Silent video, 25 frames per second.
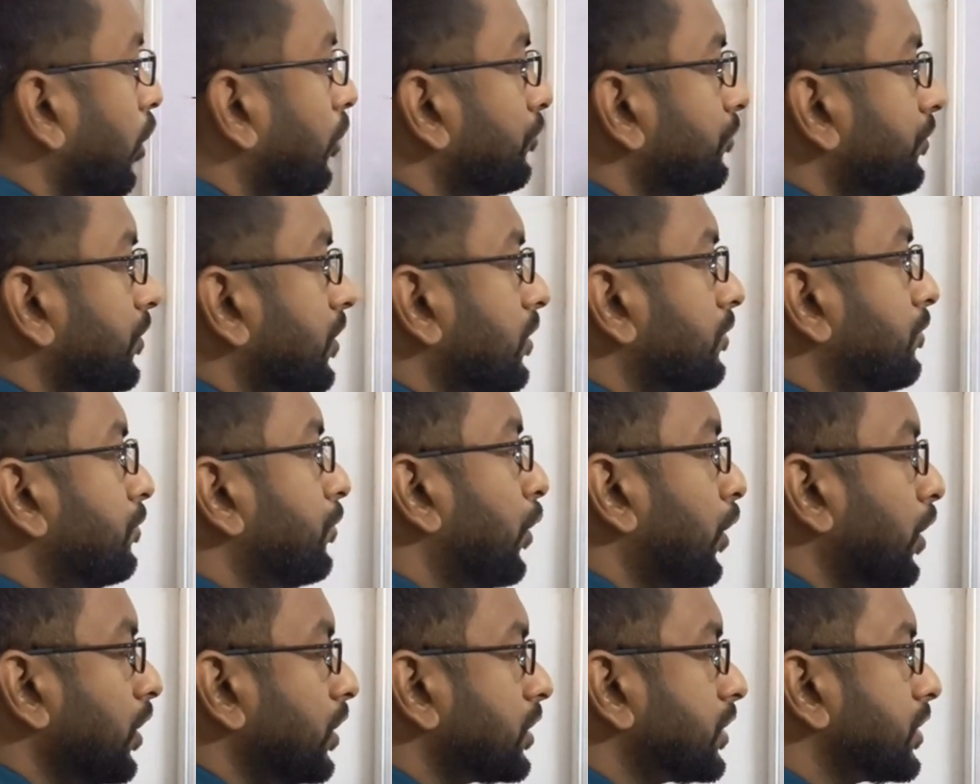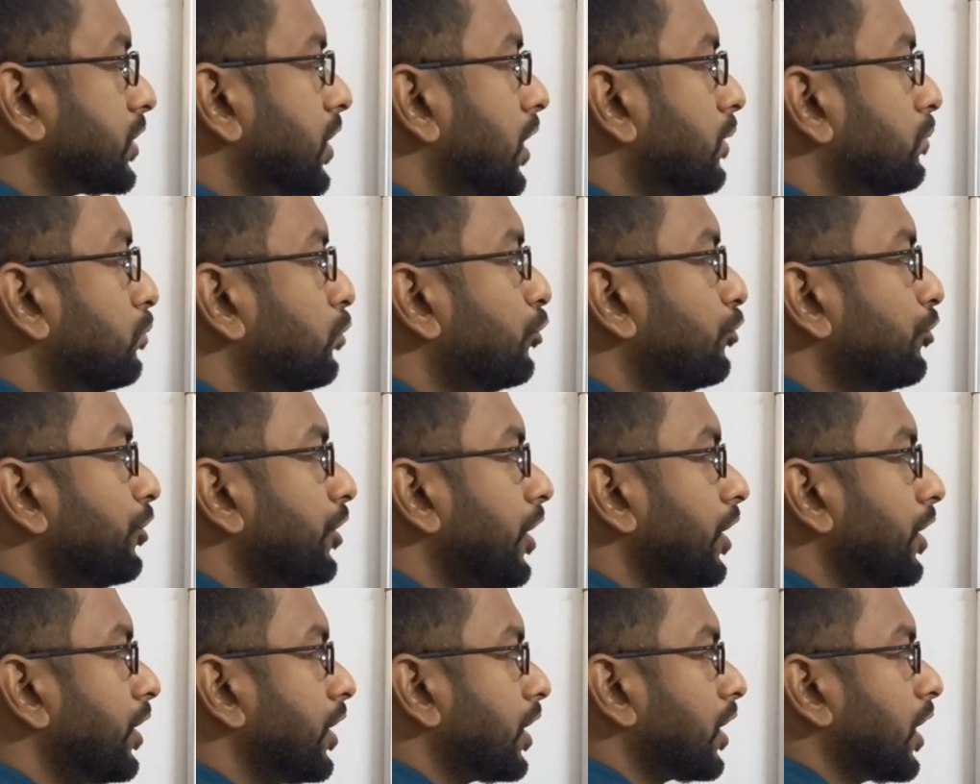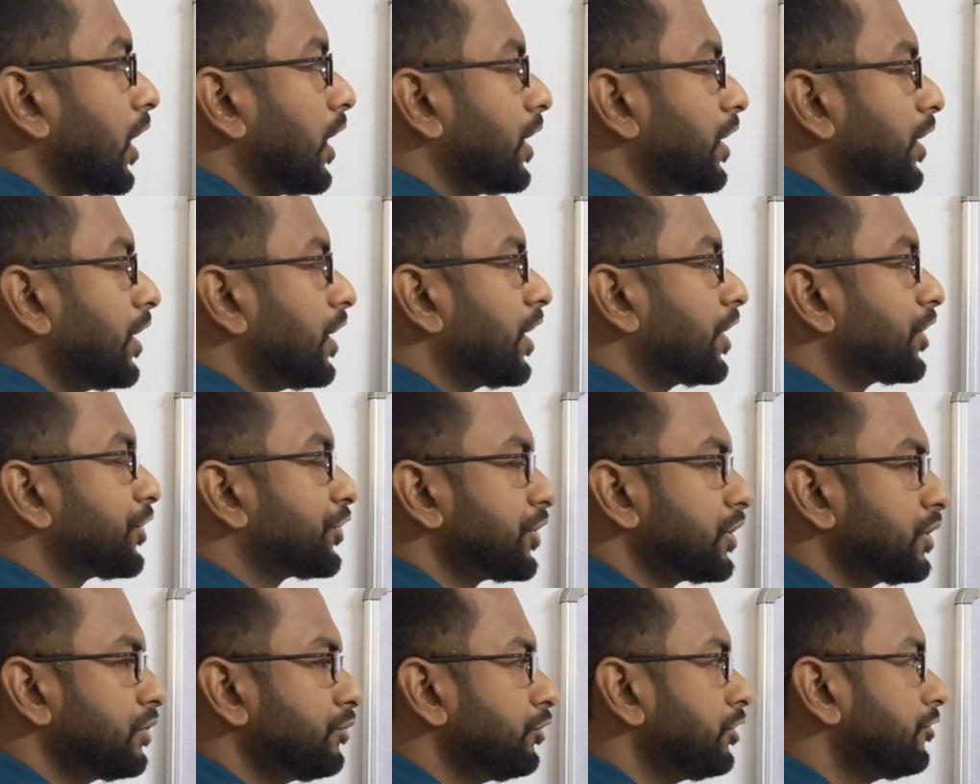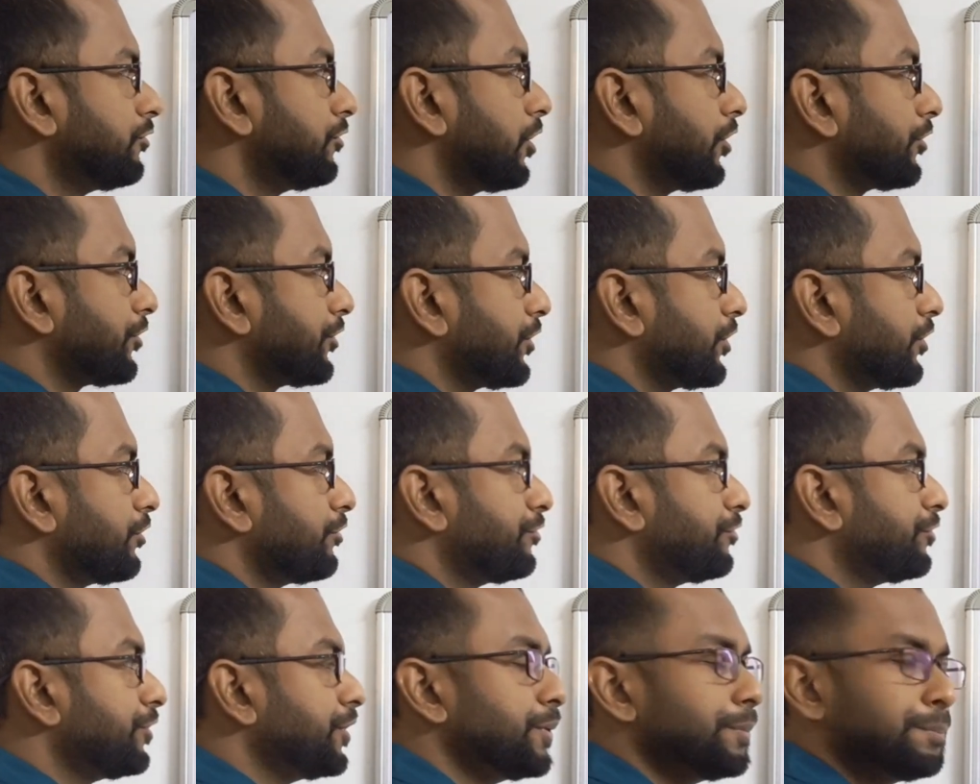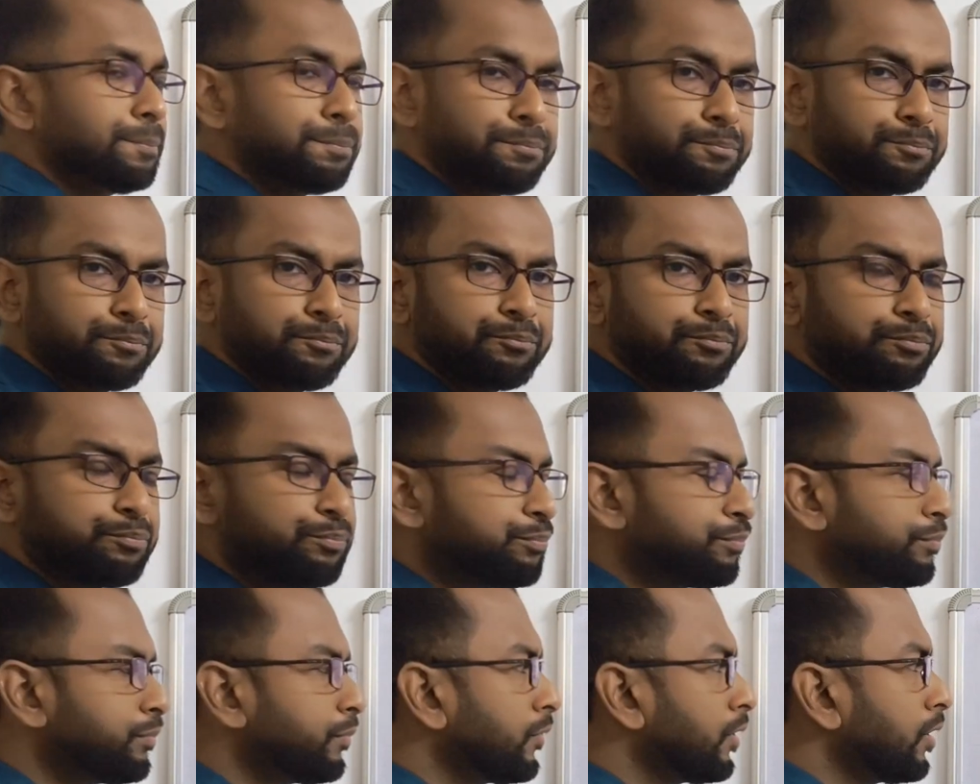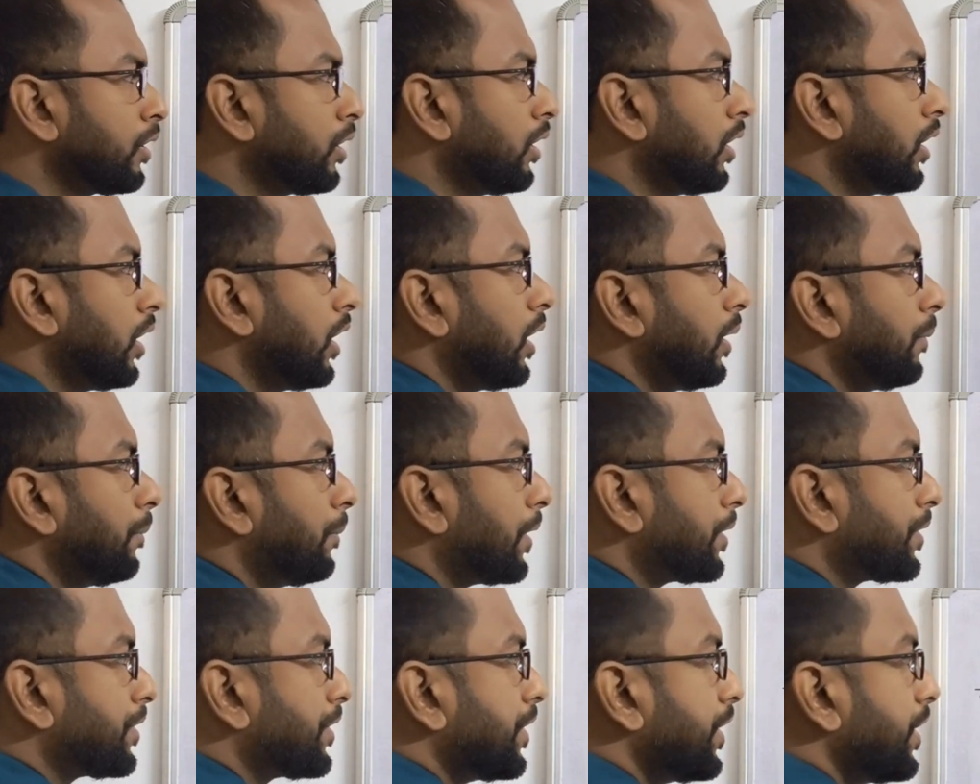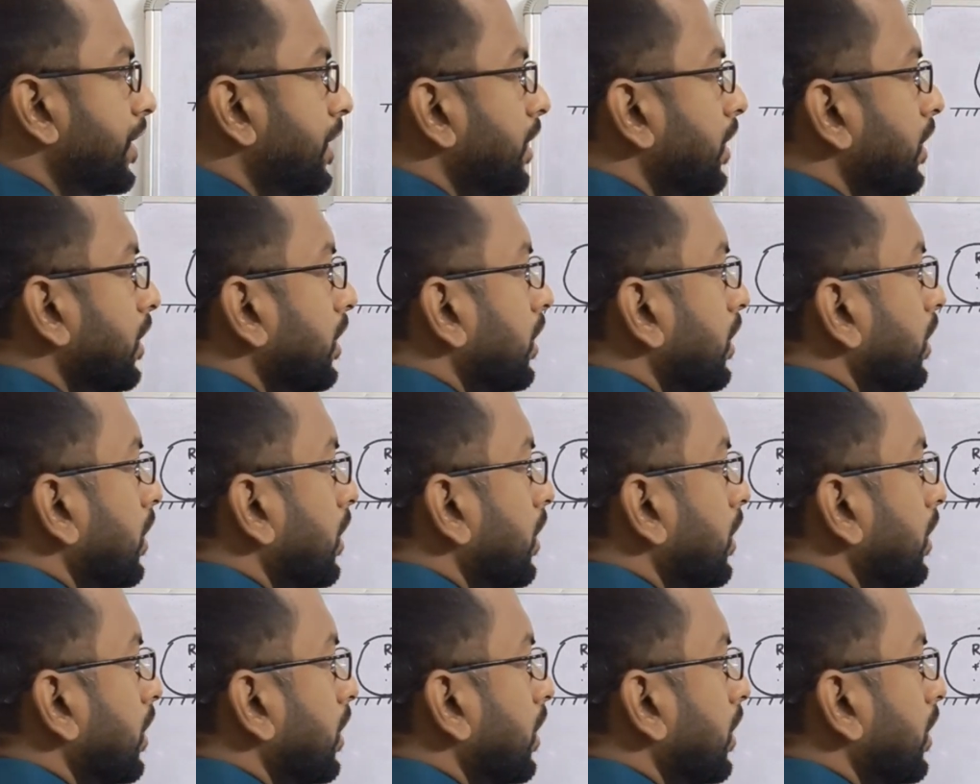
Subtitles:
of the points are moving in the right direction with velocity of v. But see,